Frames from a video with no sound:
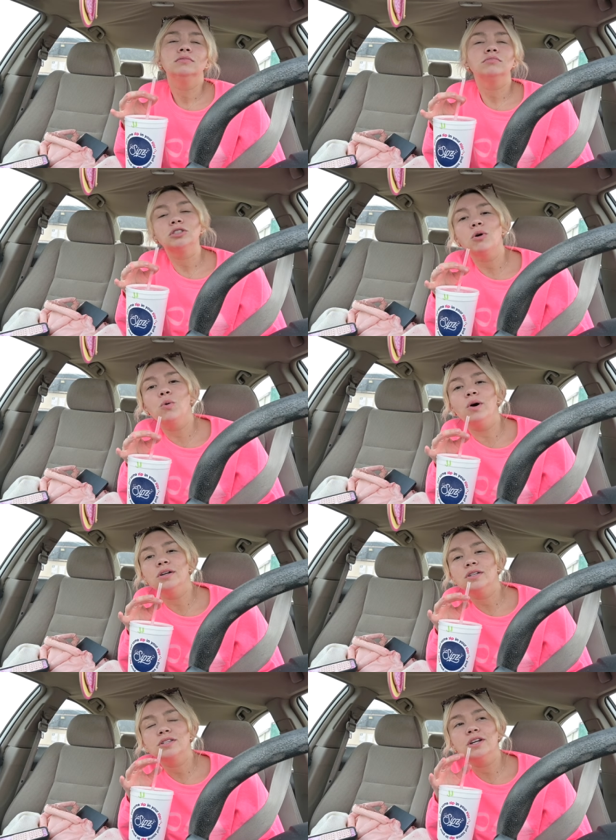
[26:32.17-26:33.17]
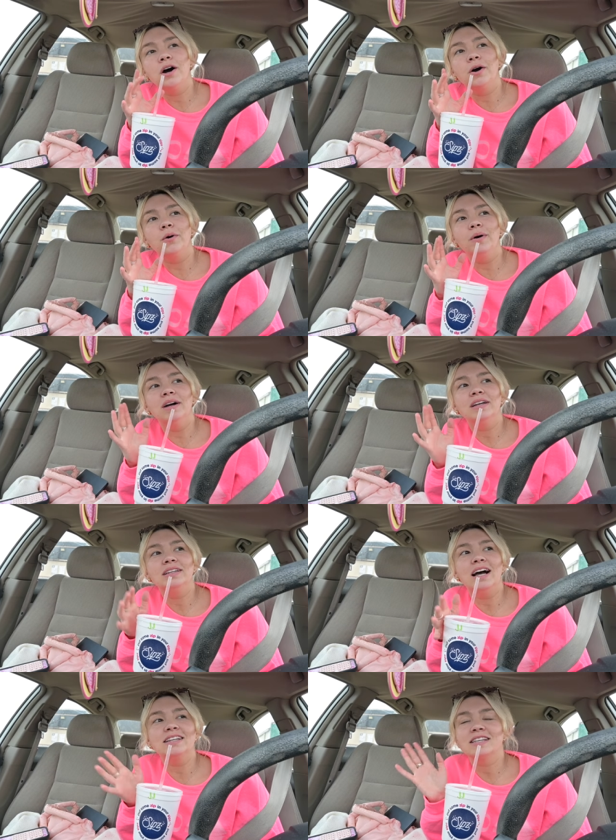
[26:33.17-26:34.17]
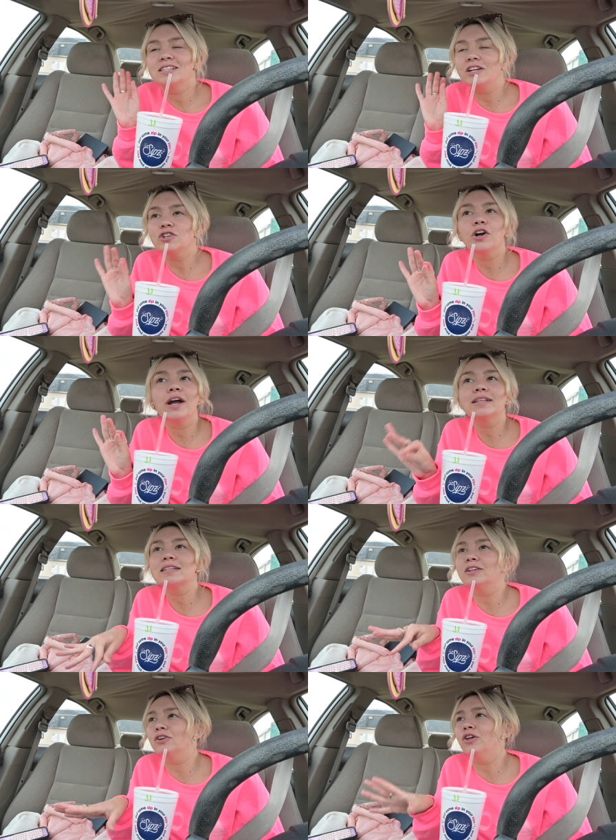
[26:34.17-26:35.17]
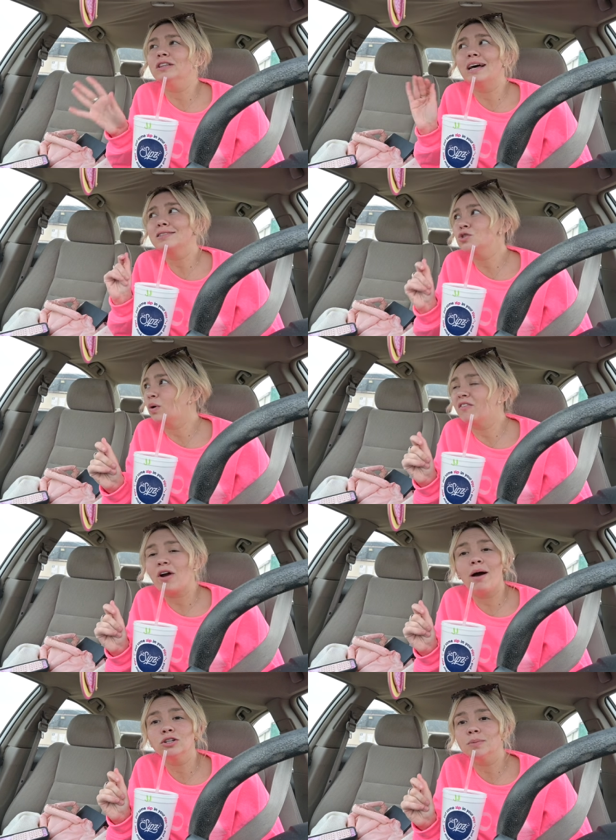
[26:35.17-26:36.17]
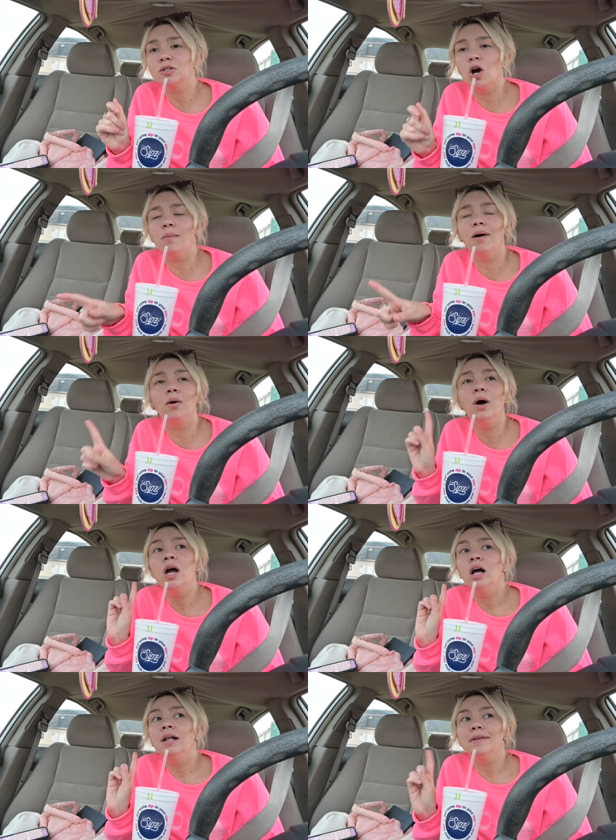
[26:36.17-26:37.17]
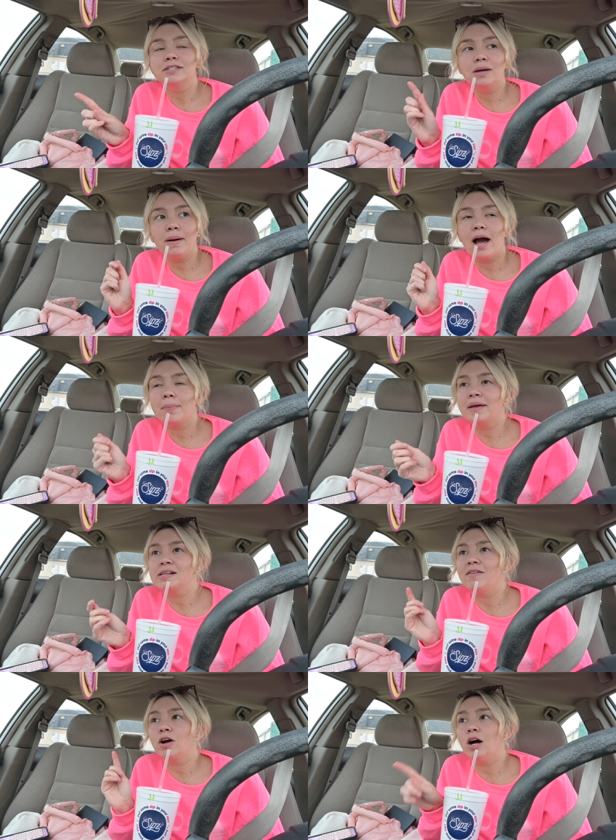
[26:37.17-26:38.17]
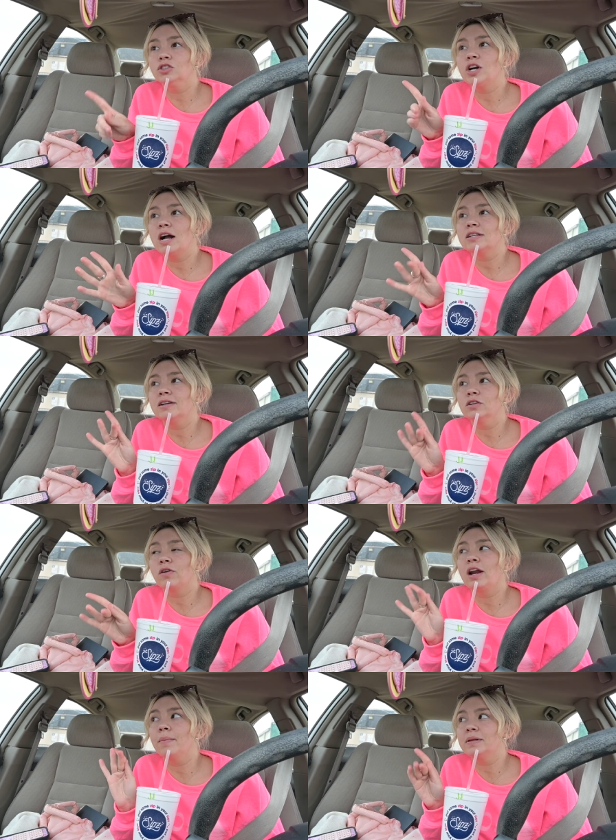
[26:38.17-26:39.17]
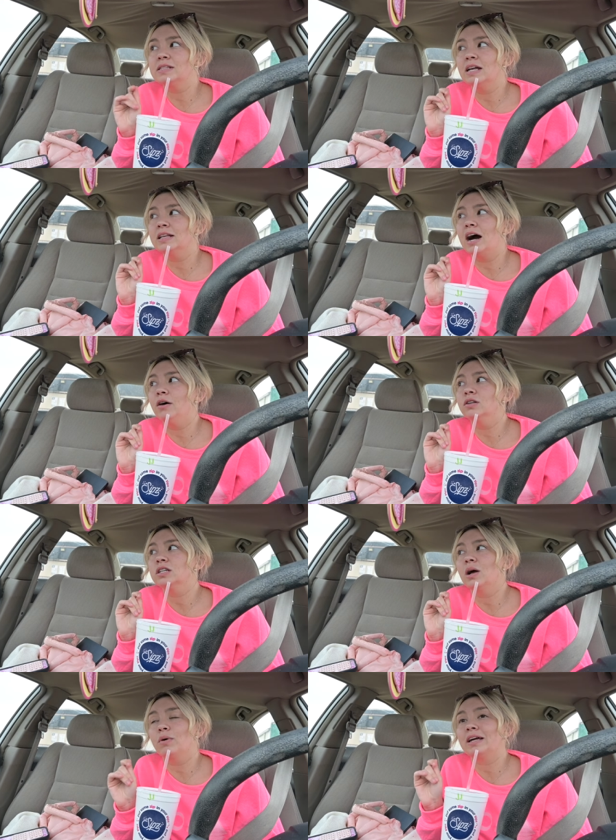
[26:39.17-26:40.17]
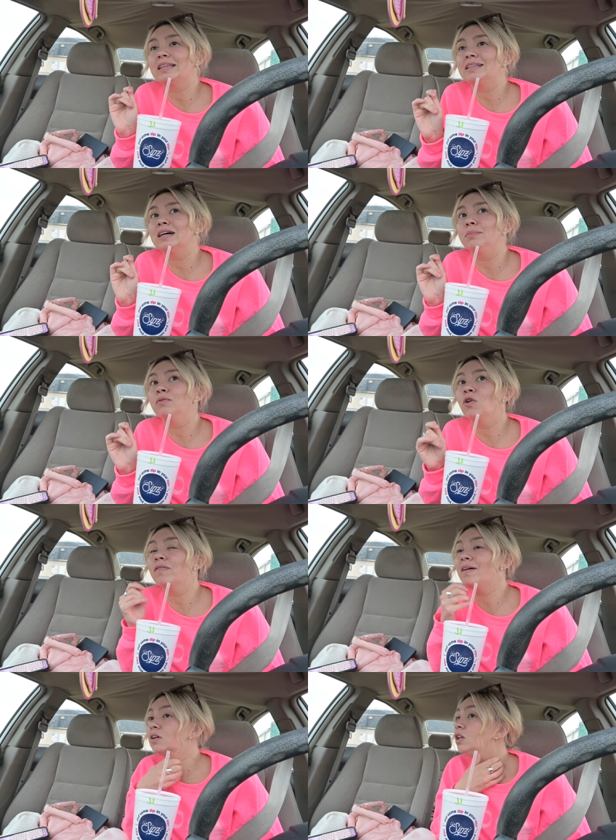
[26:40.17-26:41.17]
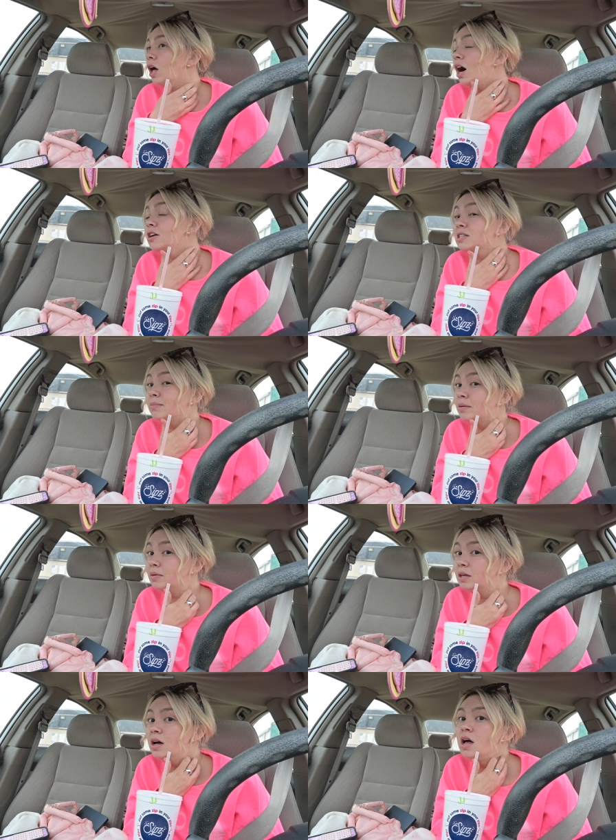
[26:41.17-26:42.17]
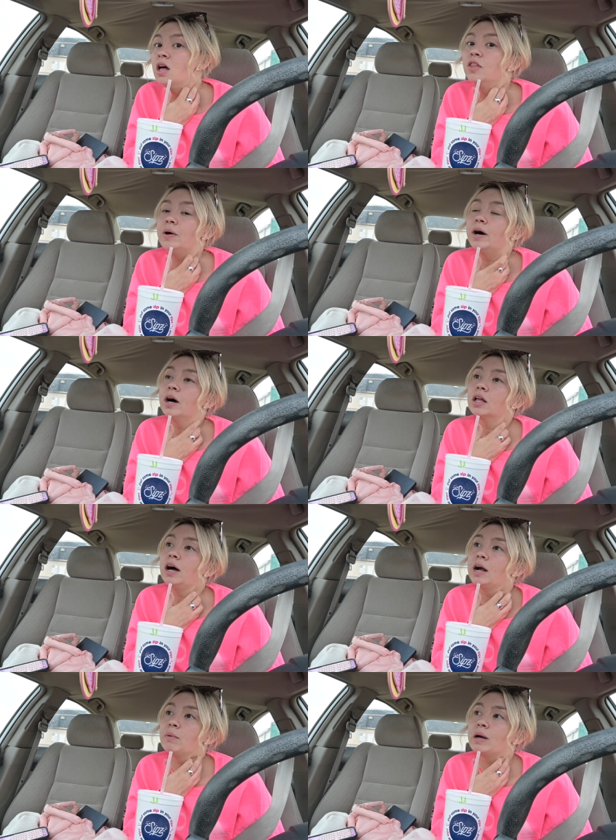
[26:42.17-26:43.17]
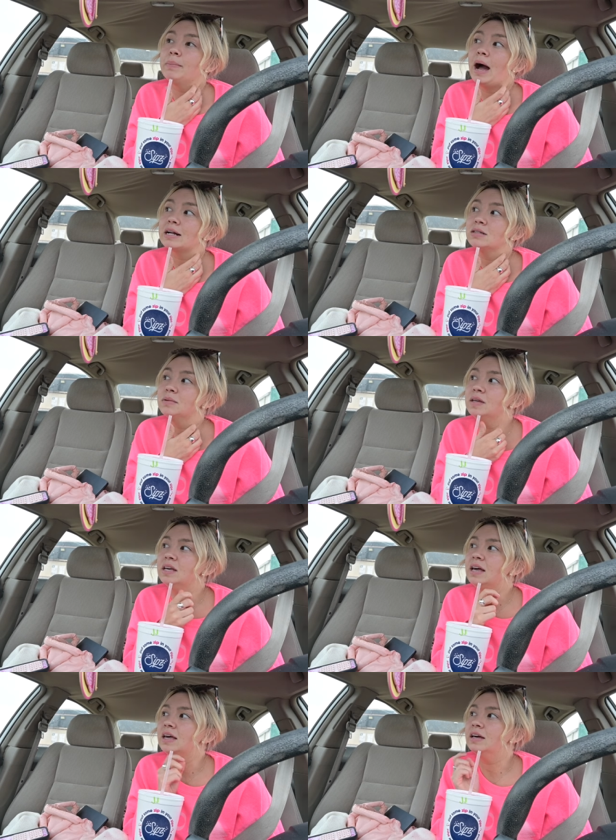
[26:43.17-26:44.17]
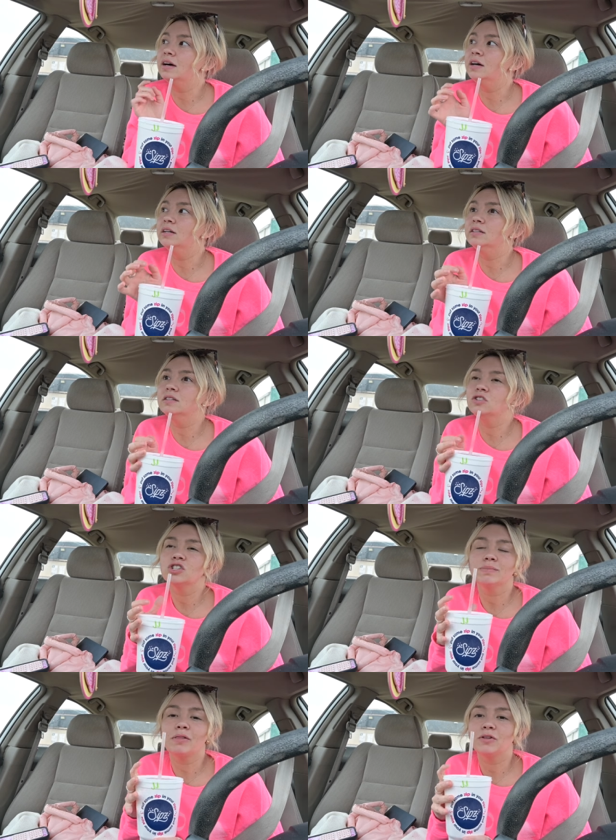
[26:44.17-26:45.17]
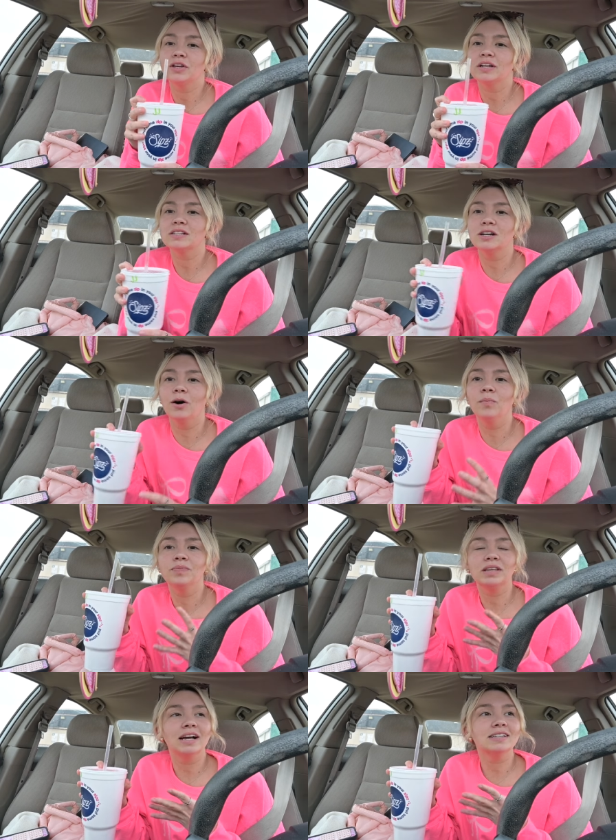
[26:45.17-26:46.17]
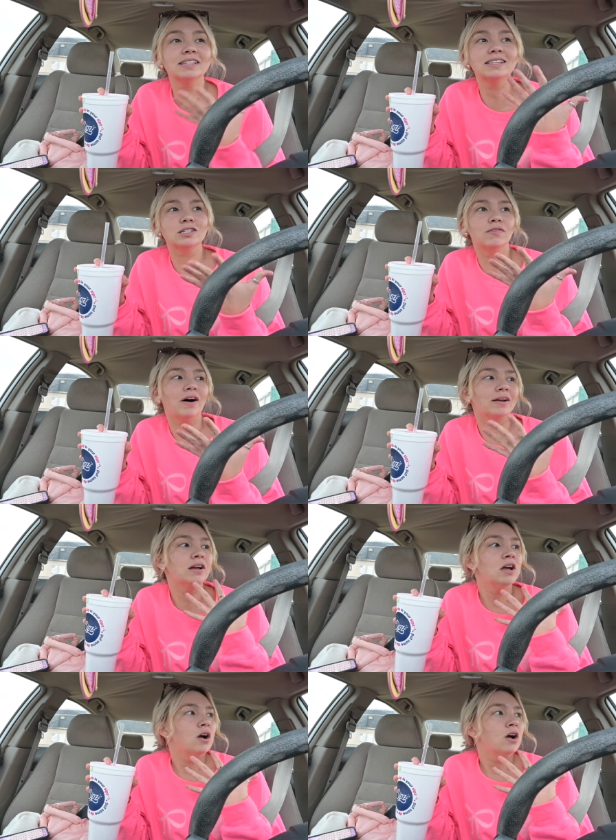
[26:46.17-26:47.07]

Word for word: so cool so yes such a great little less than 24 hour trip to Como Let's get back because I have a contract I need to write up and send out and I want to get that done before five o'clock so that maybe the client will get back to me and just some other things. So yes, this is such a fun